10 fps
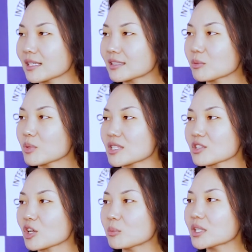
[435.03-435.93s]
that the
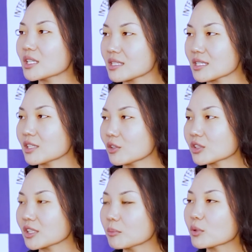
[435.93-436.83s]
business community or
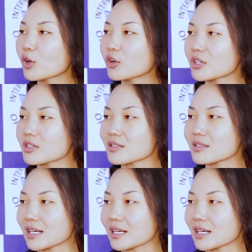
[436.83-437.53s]
the employers